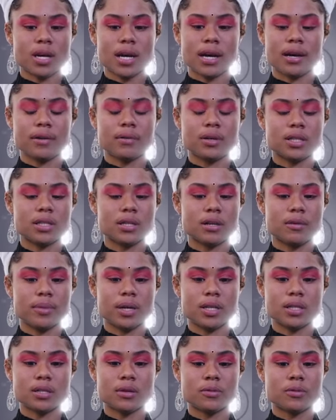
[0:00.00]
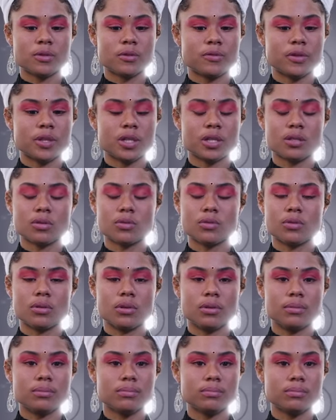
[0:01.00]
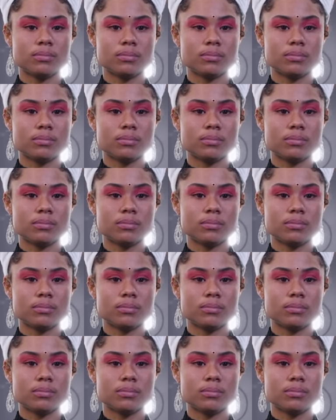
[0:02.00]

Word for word: I would tell myself to finish school.